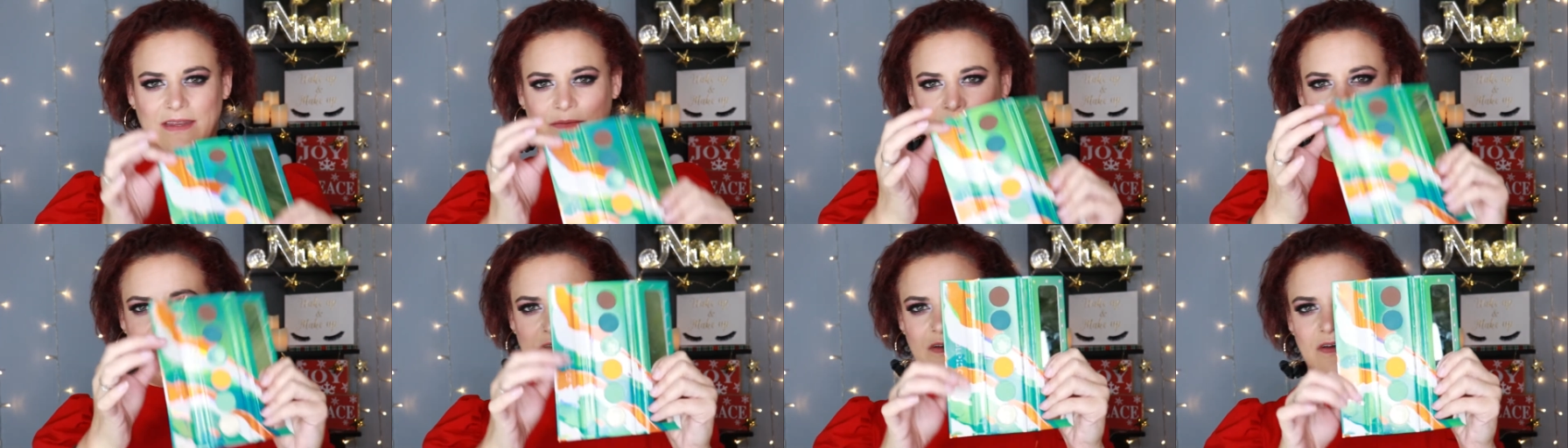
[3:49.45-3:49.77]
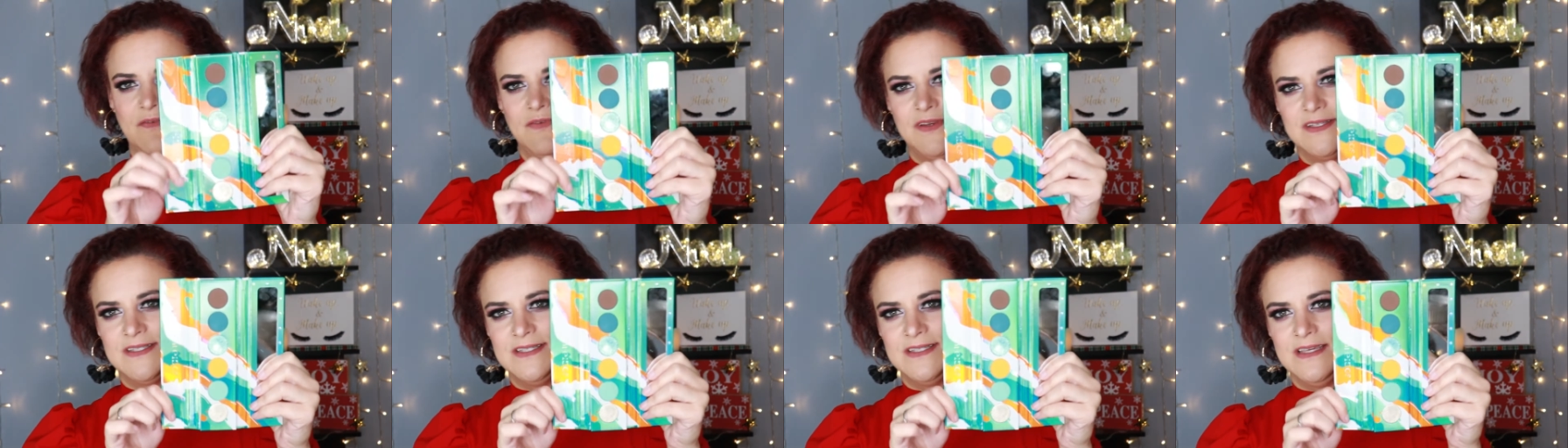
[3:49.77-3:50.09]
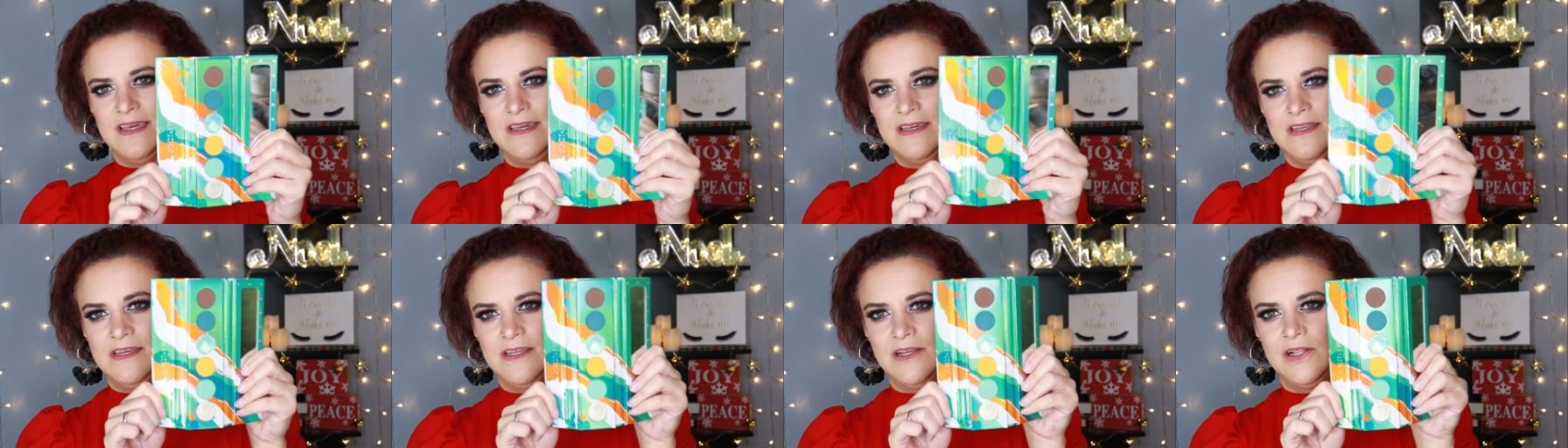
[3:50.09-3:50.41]
I mean, obviously
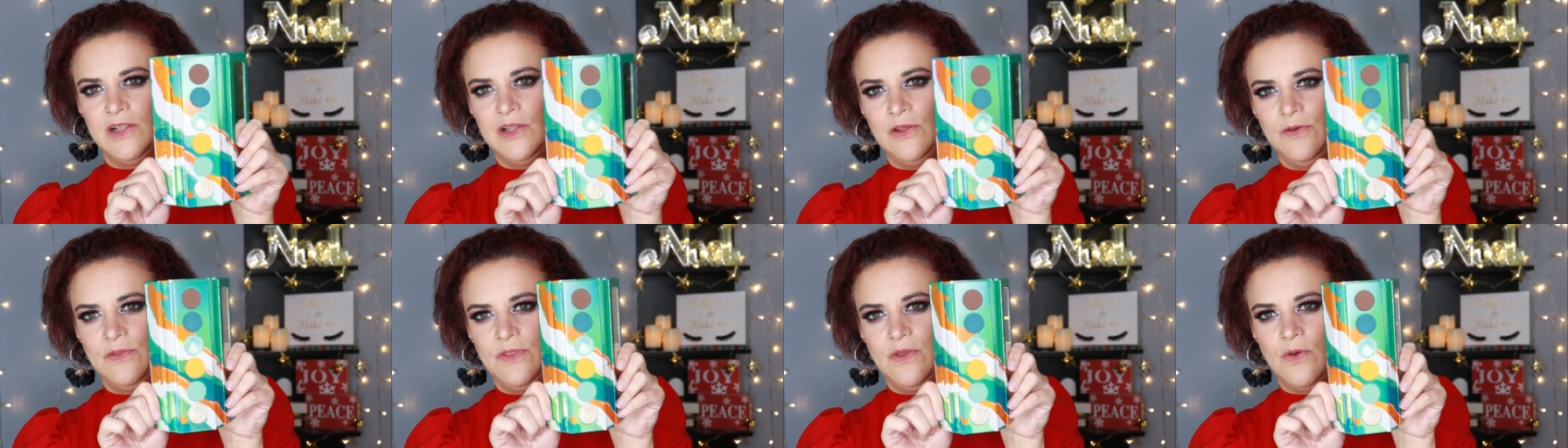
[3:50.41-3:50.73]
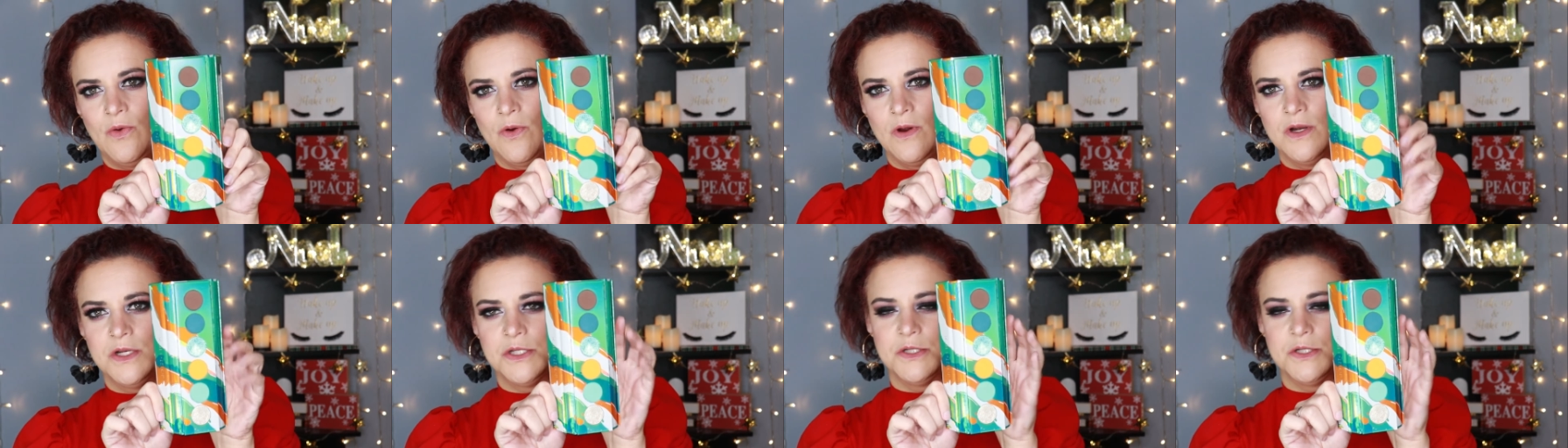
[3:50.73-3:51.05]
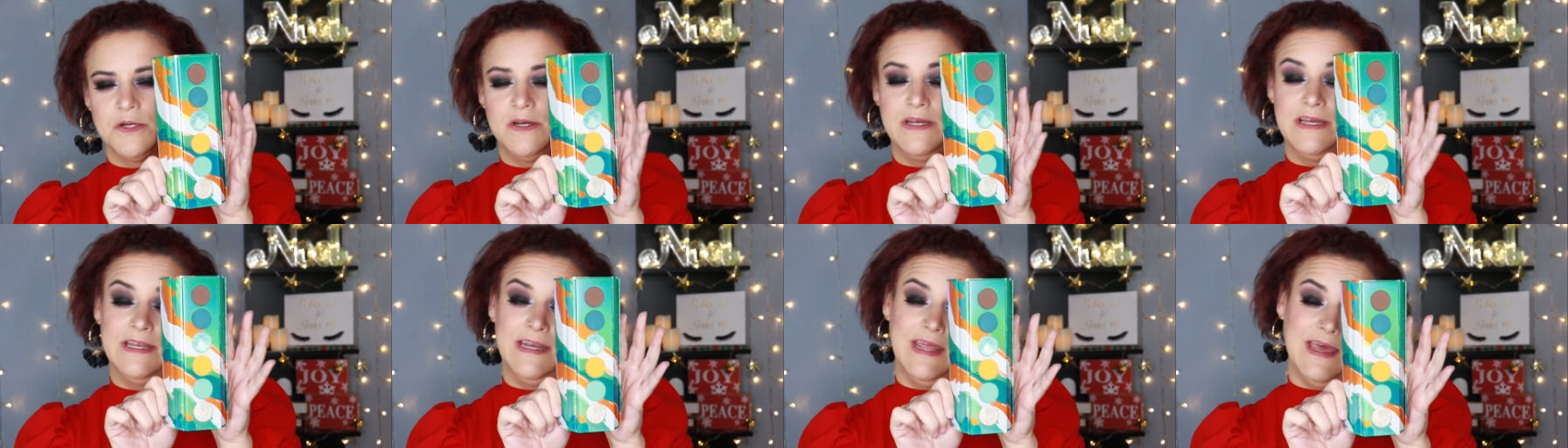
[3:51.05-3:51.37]
I can include the orange
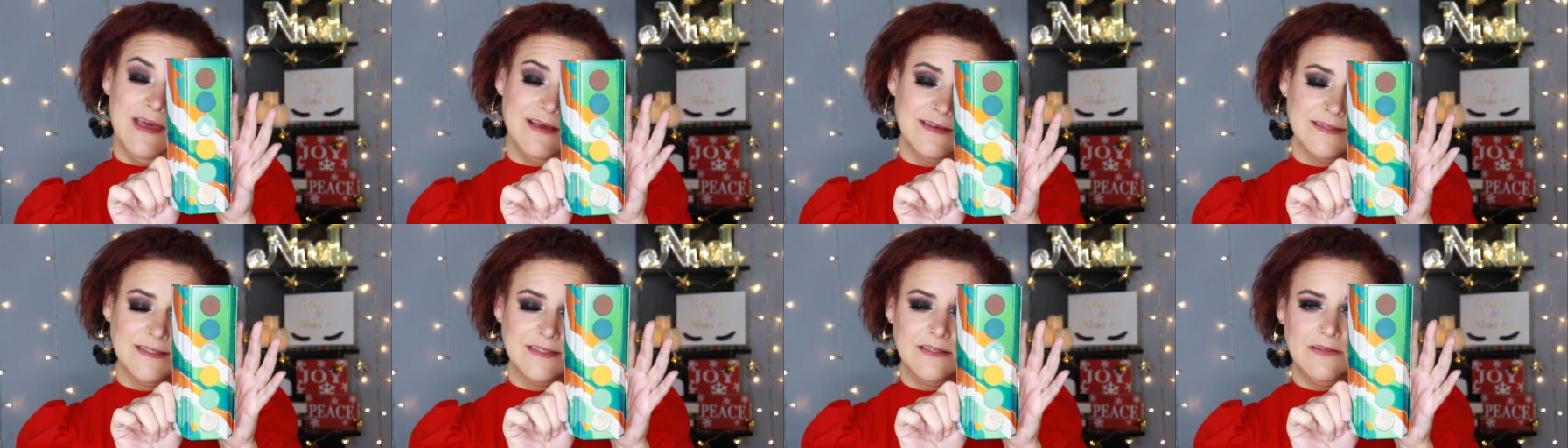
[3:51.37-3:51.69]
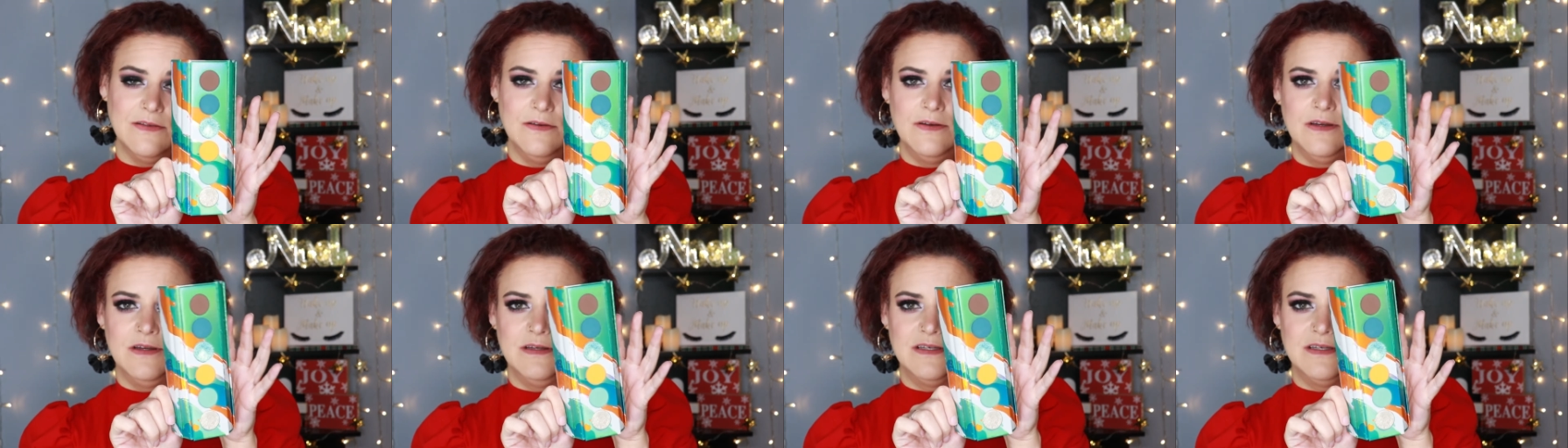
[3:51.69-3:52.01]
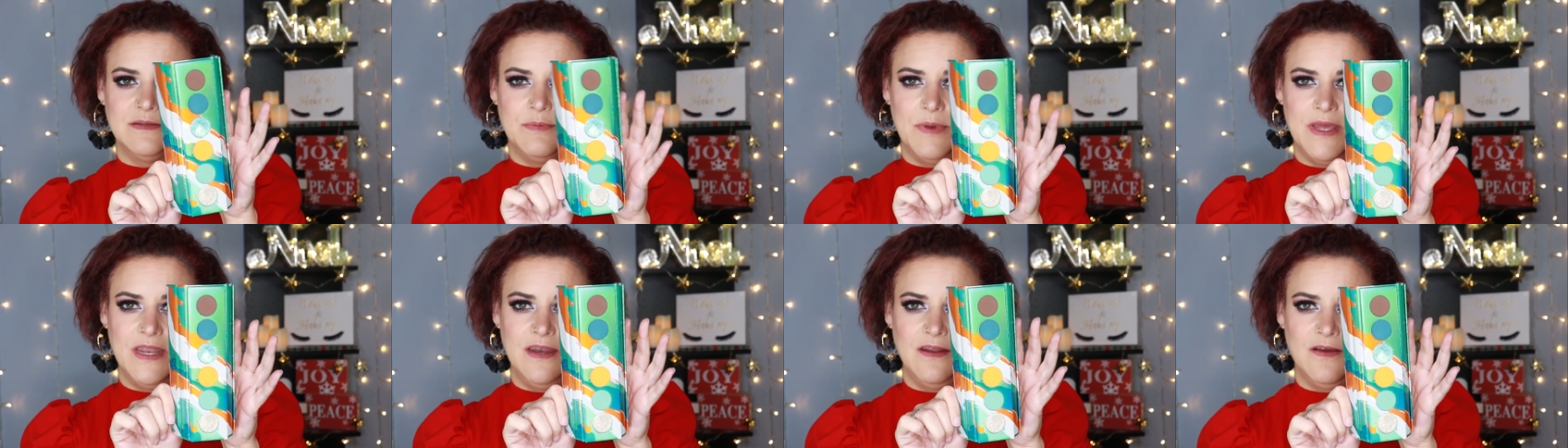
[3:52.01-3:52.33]
or I can exclude it
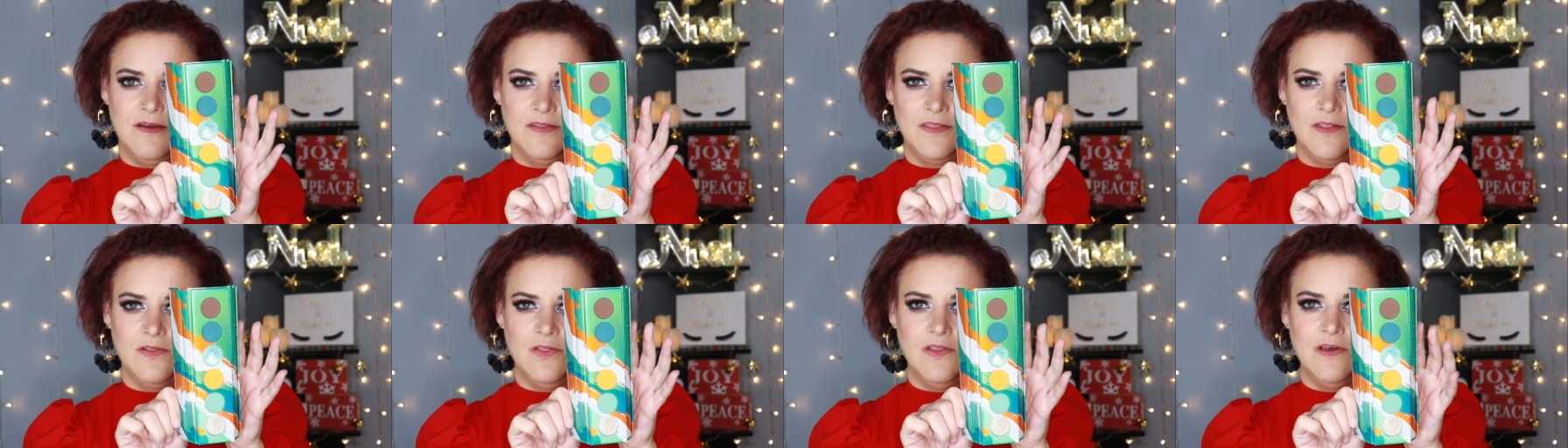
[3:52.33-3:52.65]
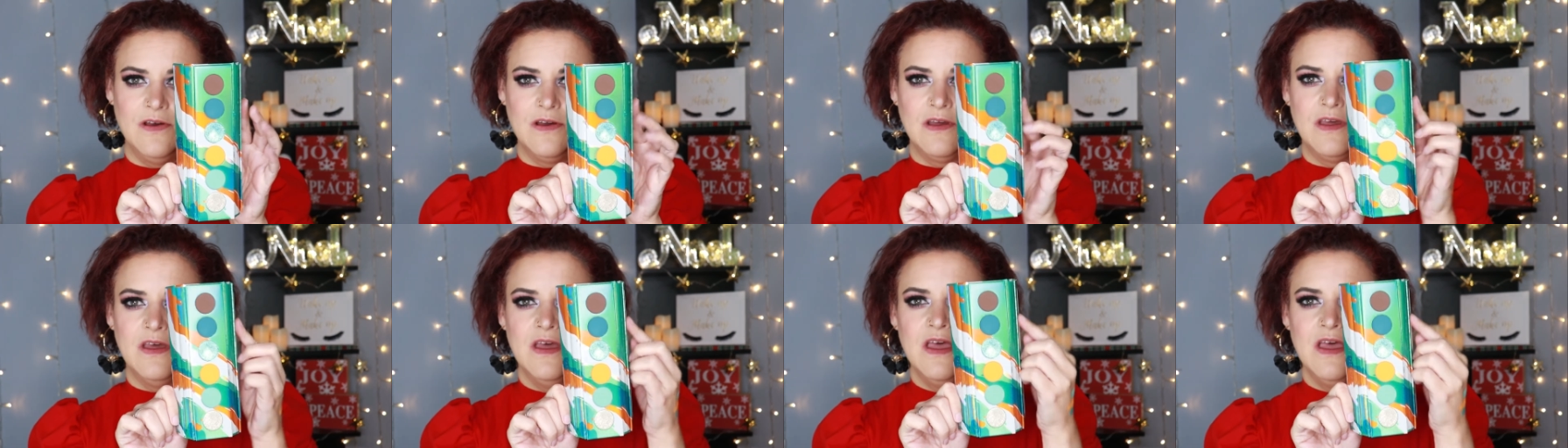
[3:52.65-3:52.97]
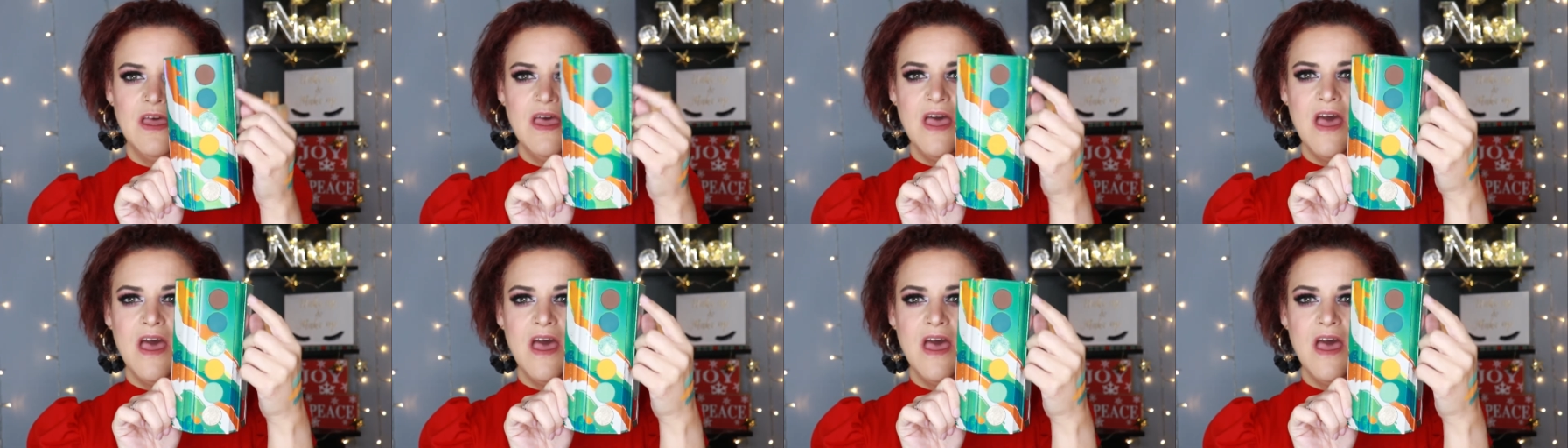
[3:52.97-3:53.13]
depending on the look.